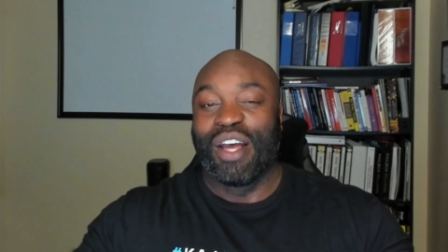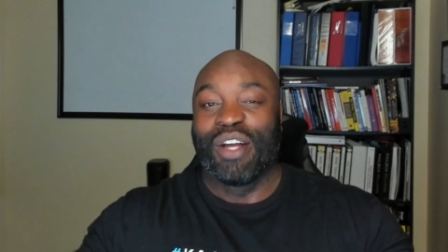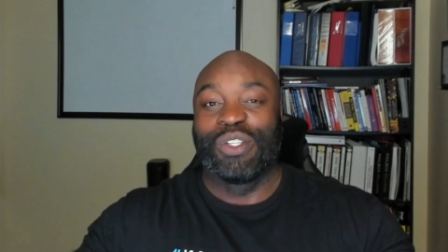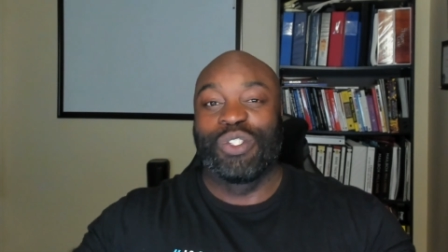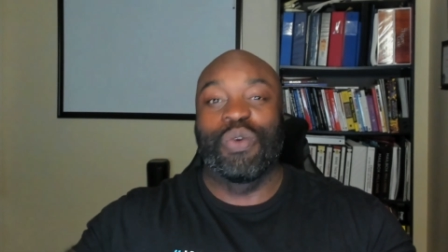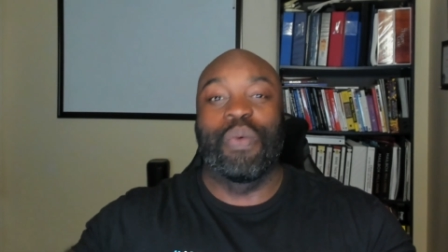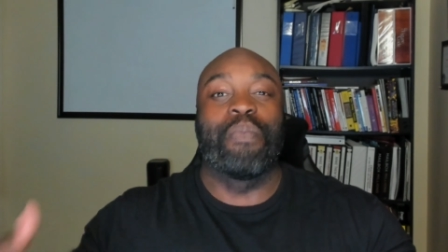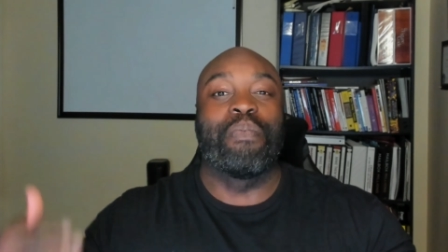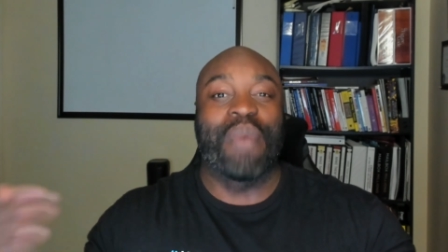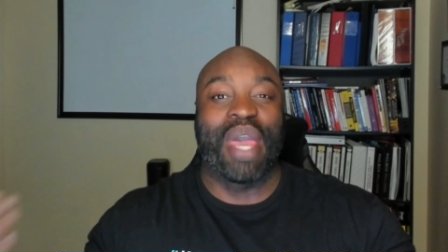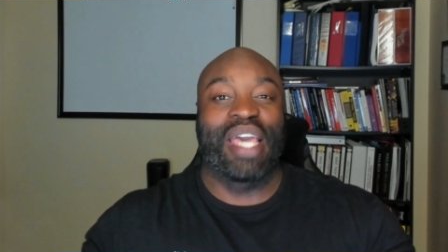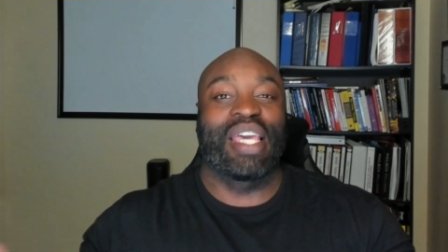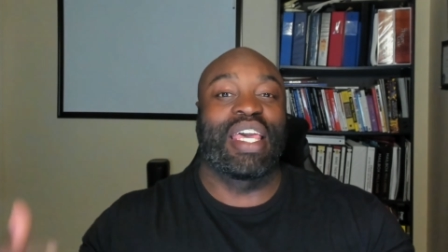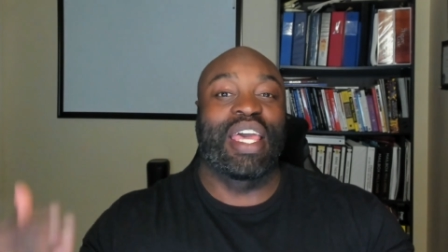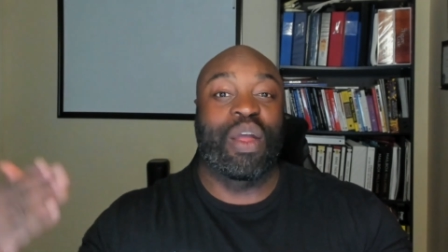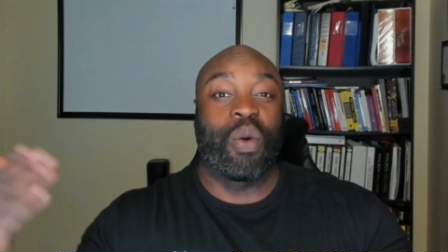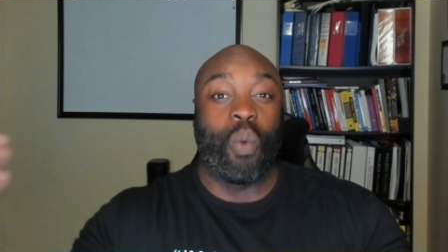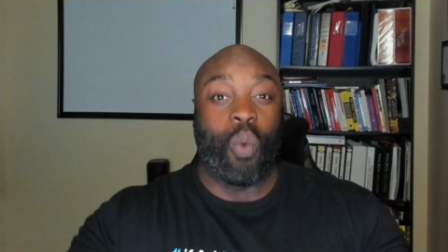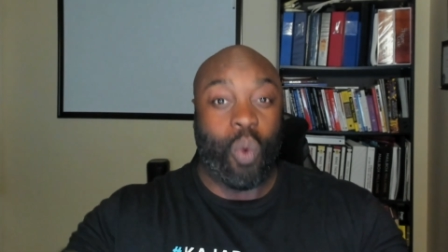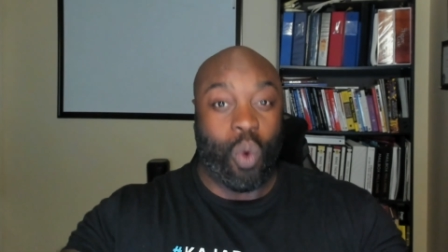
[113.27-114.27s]
to make
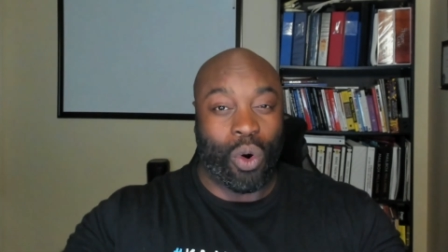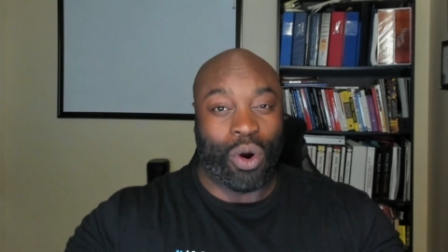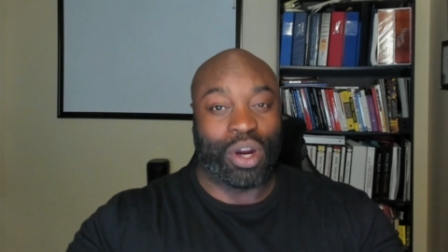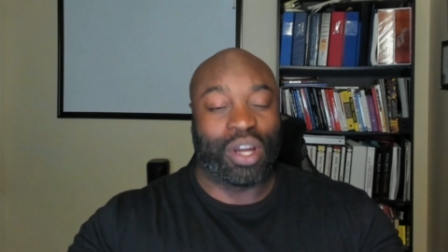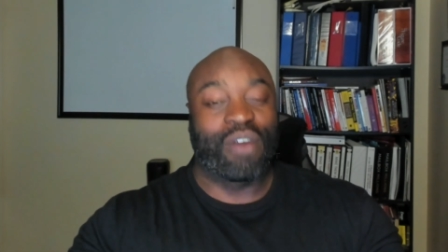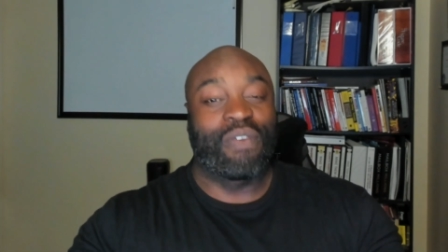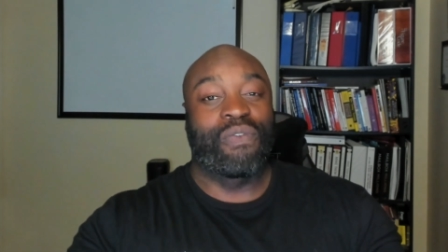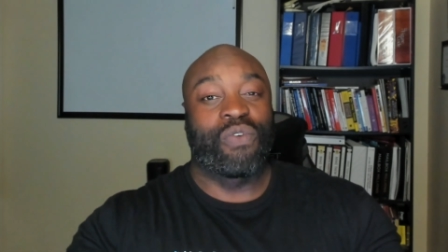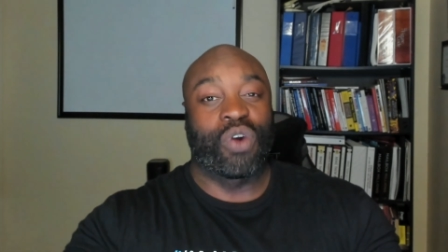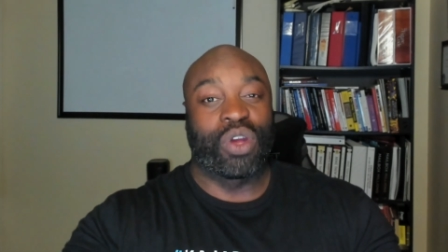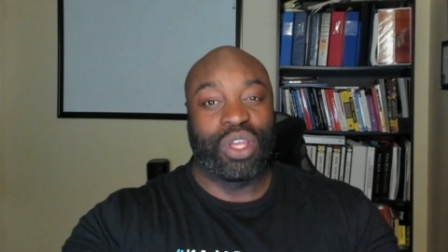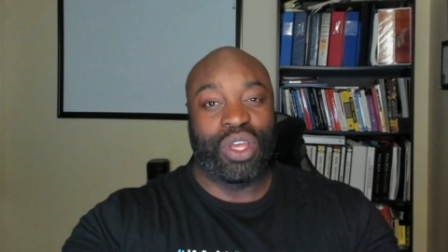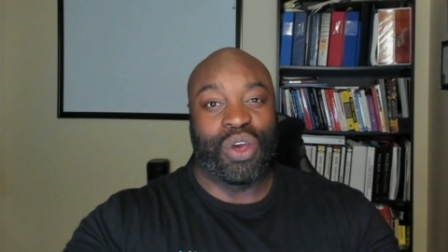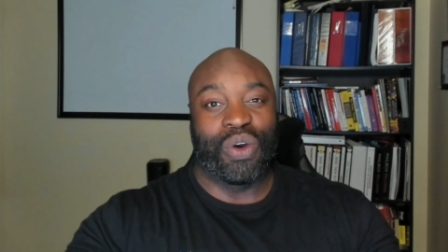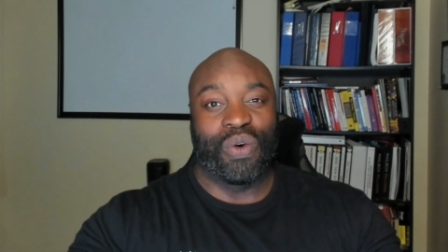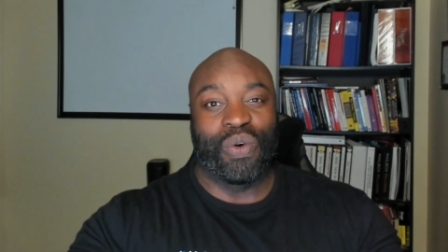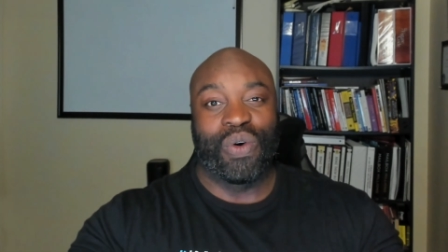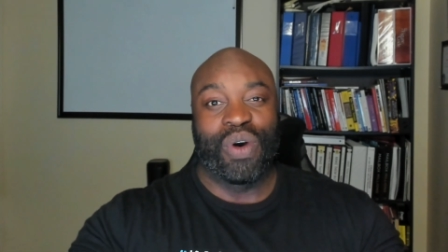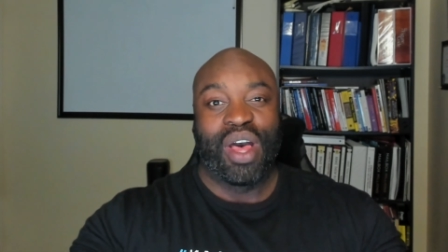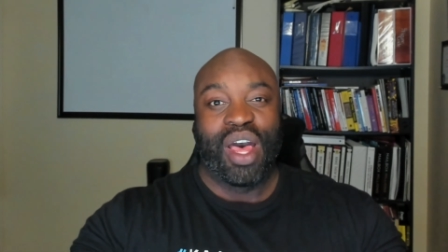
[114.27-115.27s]
it work for
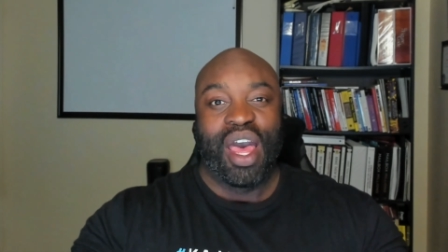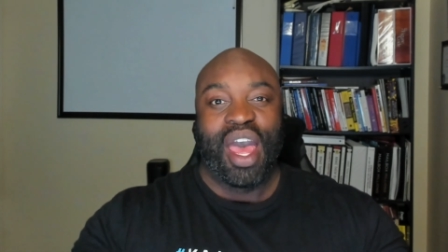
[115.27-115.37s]
you.